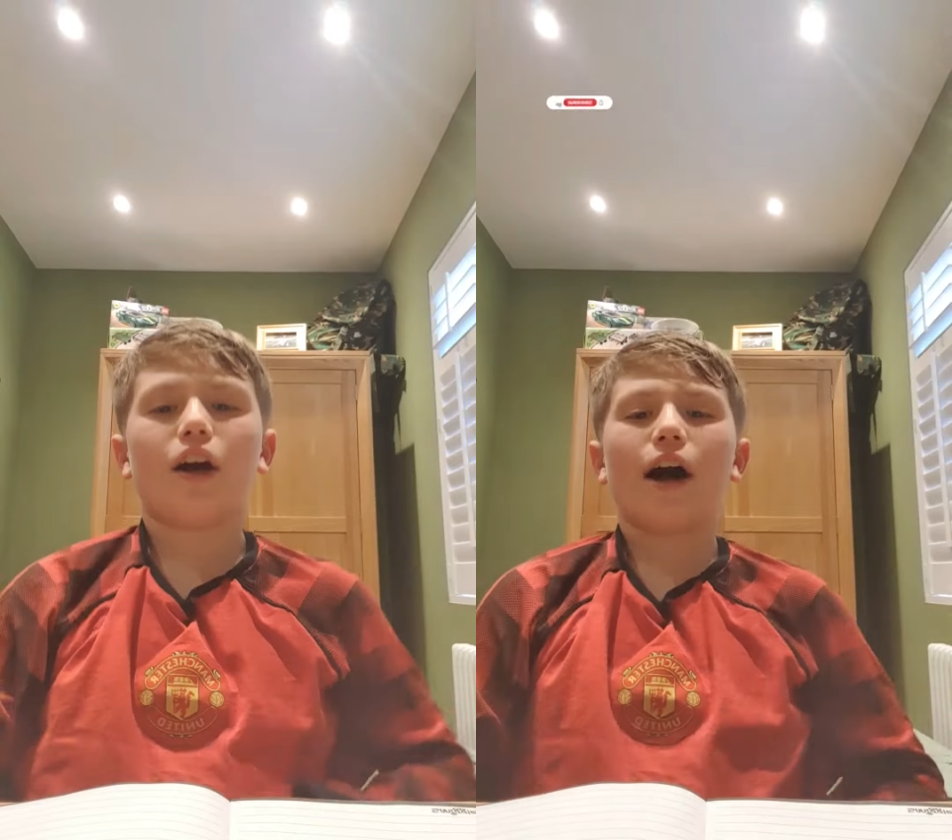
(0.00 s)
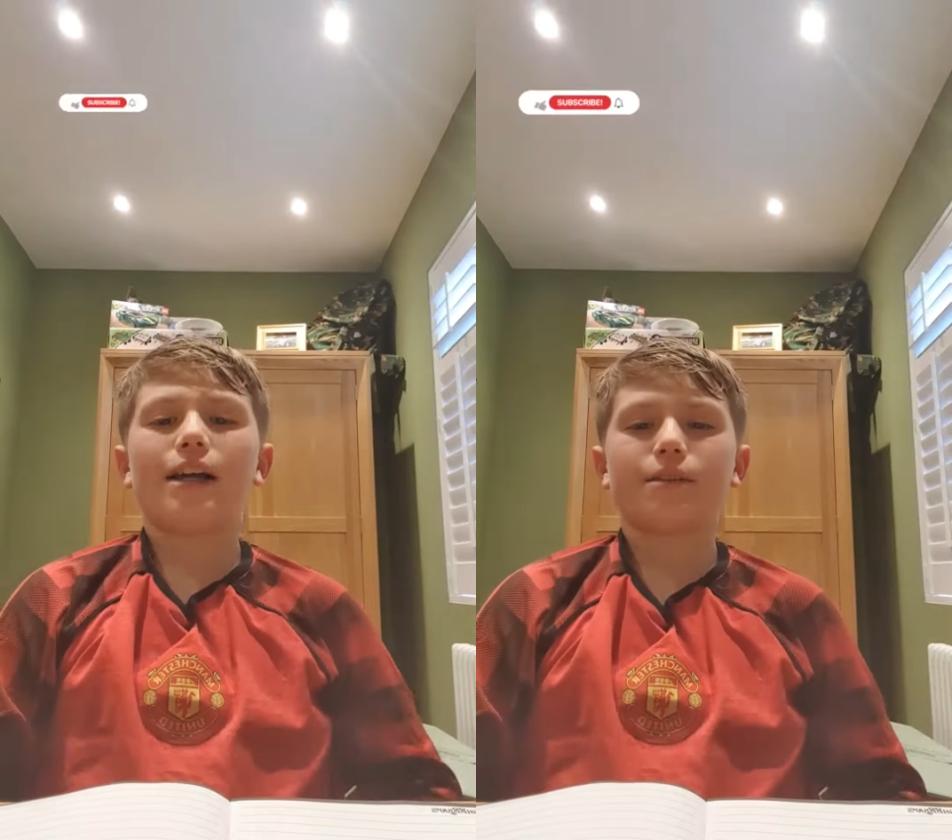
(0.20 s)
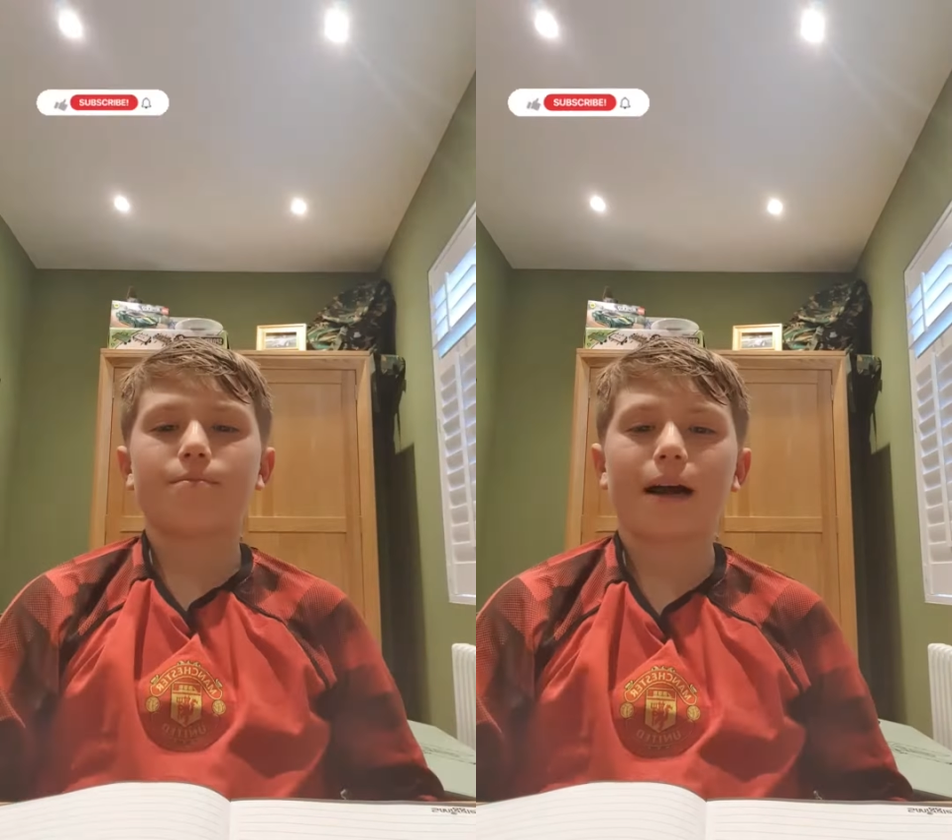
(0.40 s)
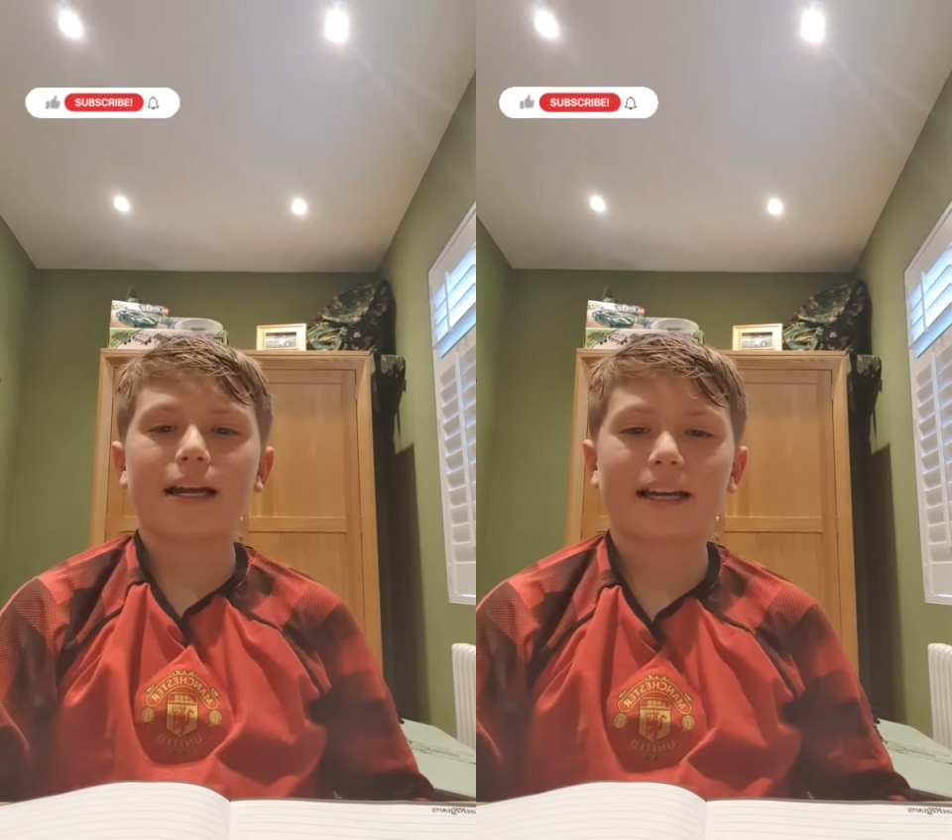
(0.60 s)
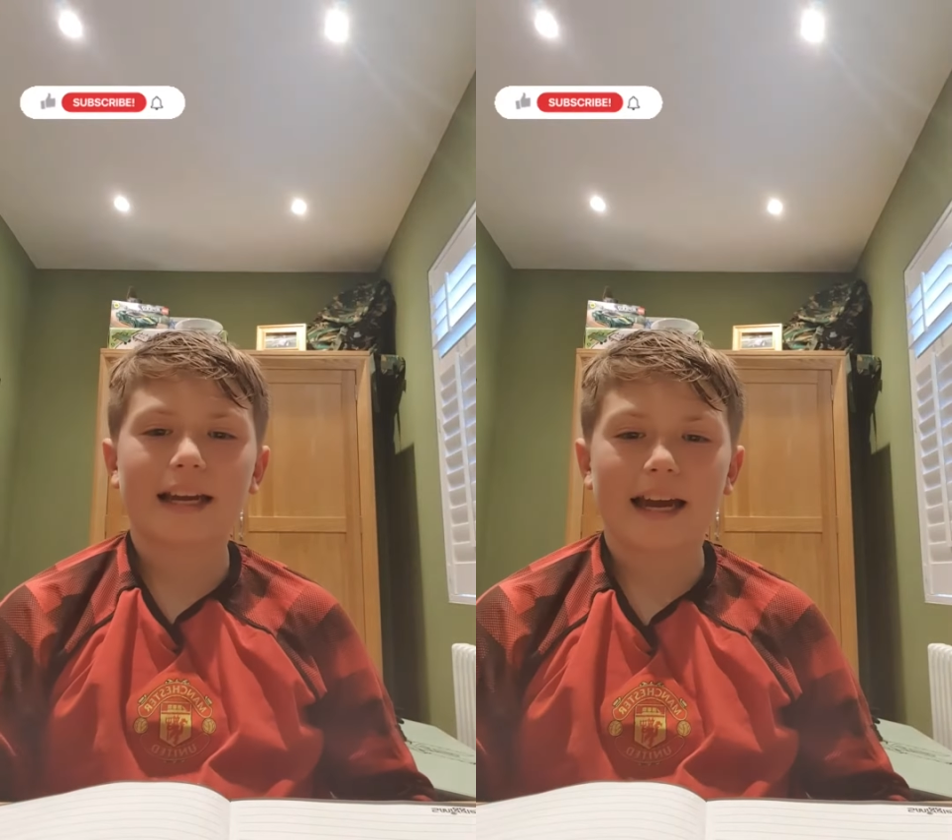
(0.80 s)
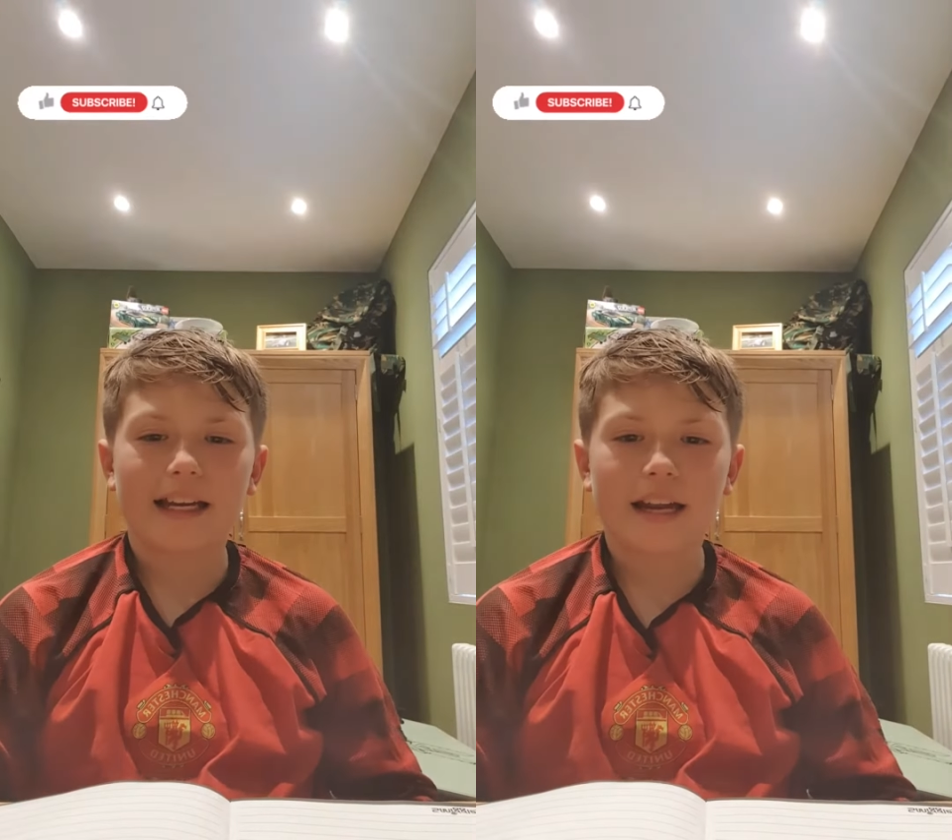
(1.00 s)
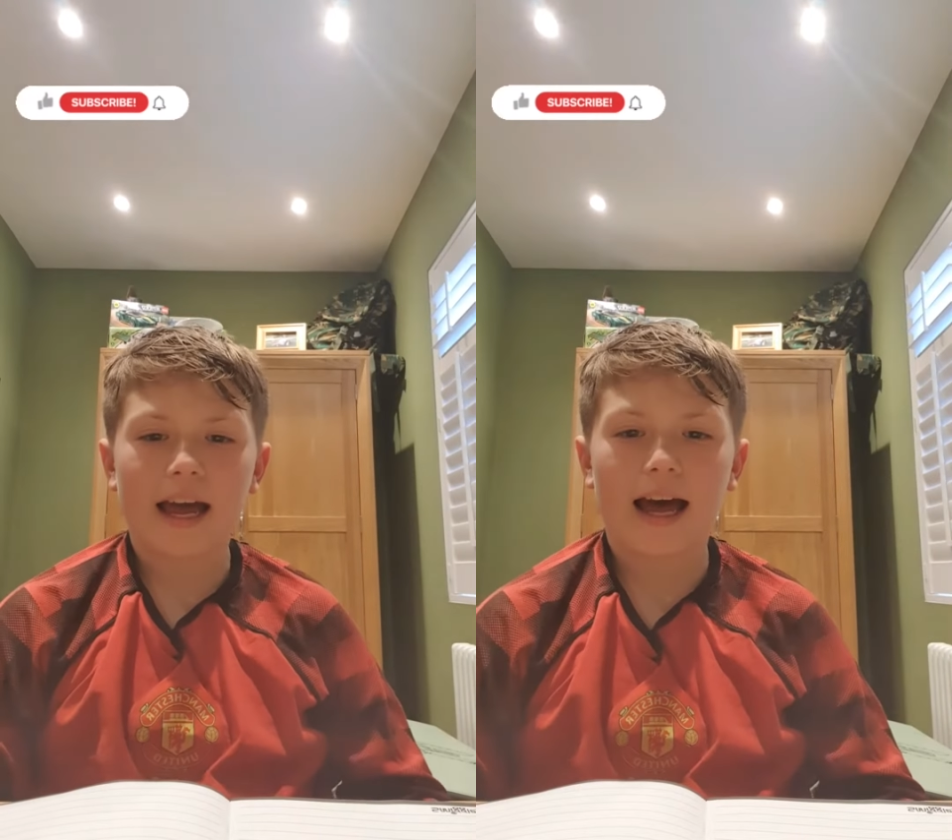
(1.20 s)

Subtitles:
Guys, I'm back again,